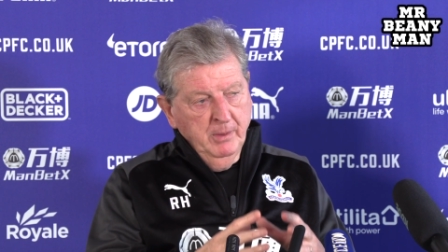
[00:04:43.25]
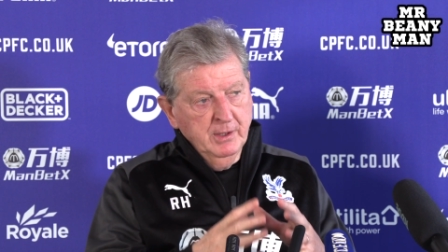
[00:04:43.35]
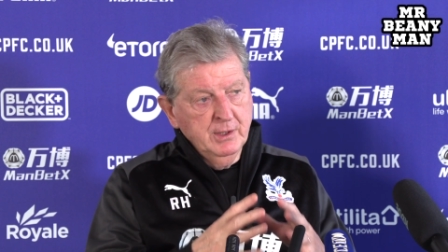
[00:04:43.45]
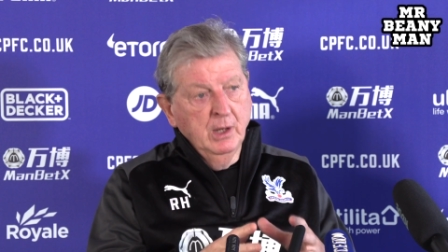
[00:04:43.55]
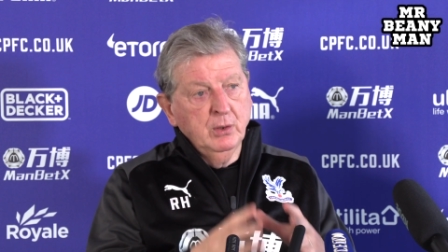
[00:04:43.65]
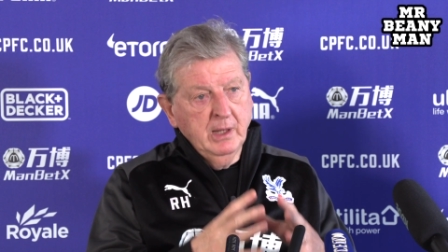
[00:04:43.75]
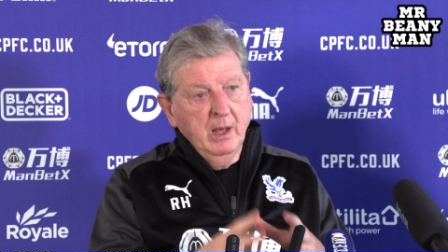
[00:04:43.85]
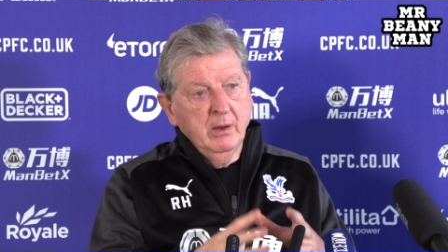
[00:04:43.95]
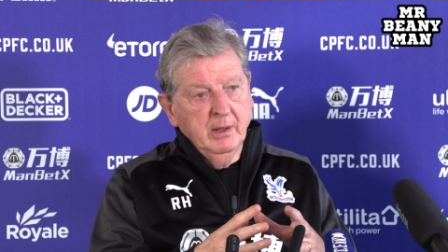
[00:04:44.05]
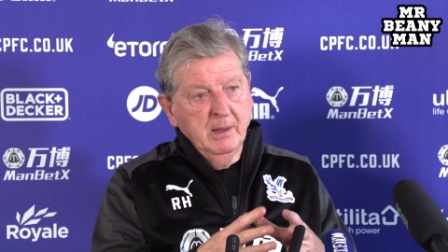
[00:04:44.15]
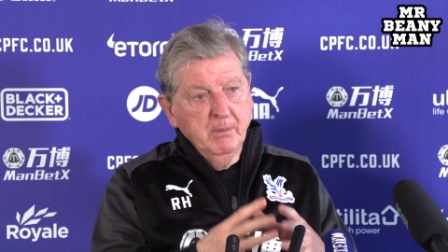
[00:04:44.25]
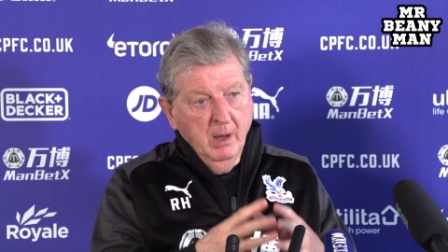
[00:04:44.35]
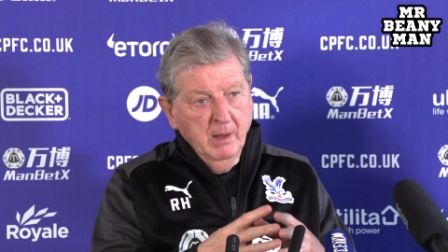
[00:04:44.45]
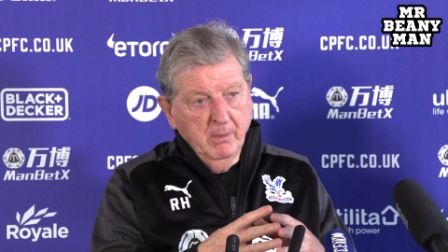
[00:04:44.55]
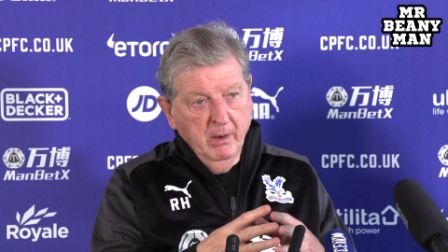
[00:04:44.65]
But there's no doubt in
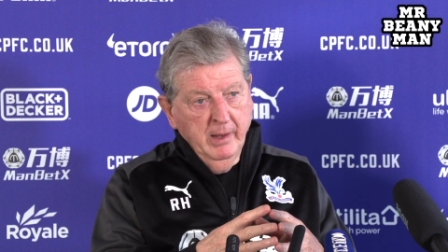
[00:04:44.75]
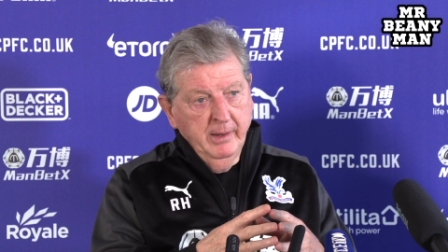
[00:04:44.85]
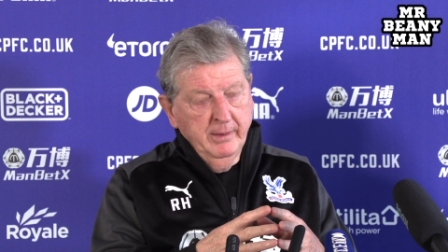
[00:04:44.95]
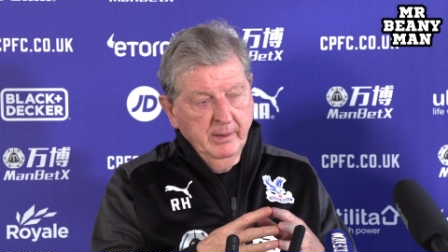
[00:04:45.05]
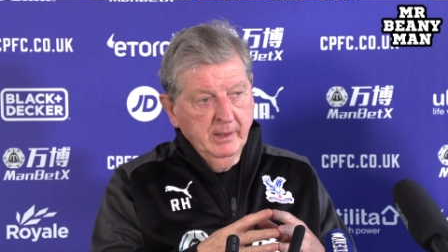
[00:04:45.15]
my mind,